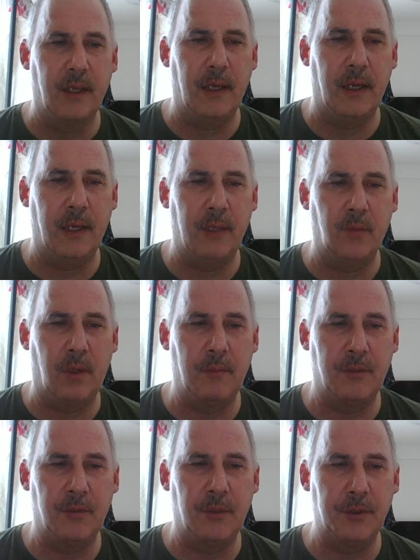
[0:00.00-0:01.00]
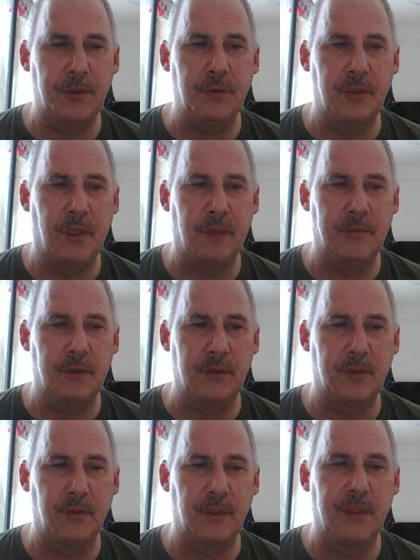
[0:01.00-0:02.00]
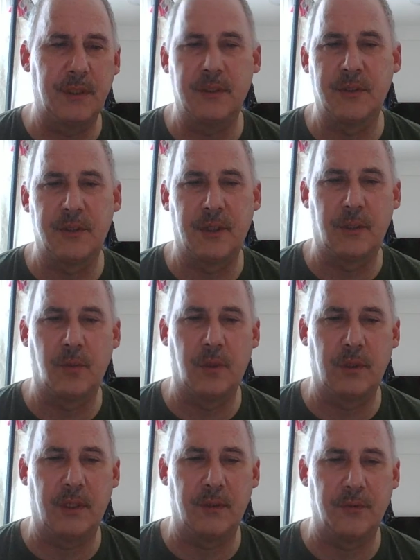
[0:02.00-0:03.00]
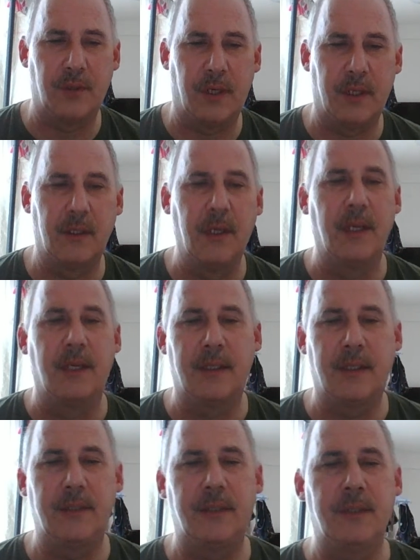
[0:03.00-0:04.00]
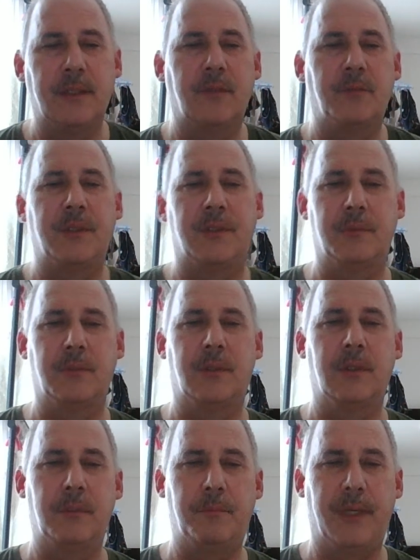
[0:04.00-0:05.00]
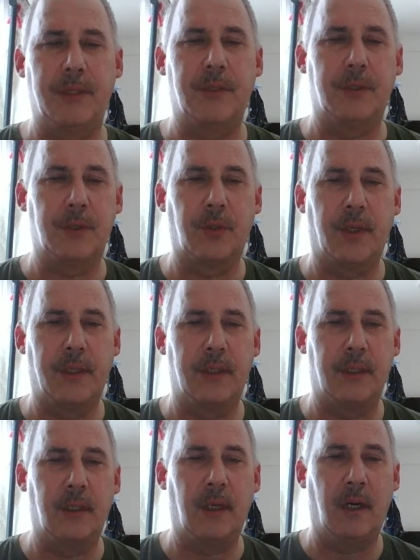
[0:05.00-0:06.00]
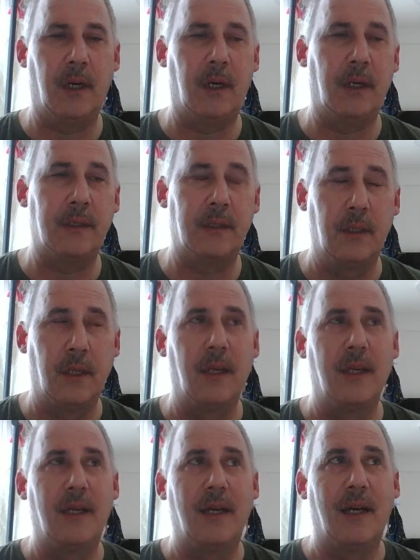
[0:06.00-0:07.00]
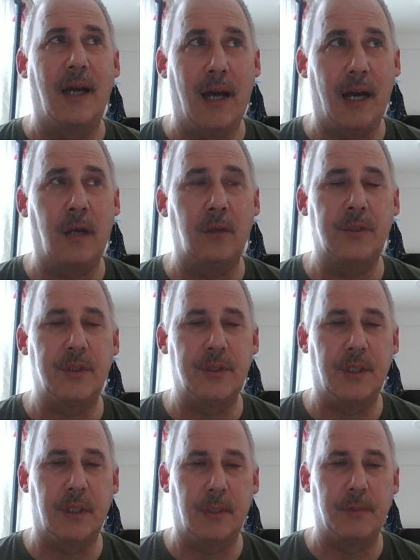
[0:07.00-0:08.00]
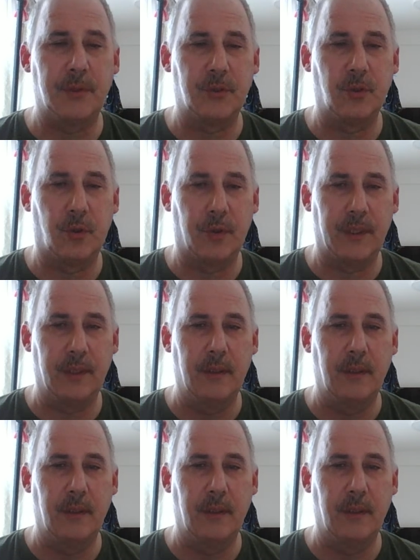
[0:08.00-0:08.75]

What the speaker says: And while my first two novels really didn't set the world on fire, they did give me some good basic training on how to set up a story.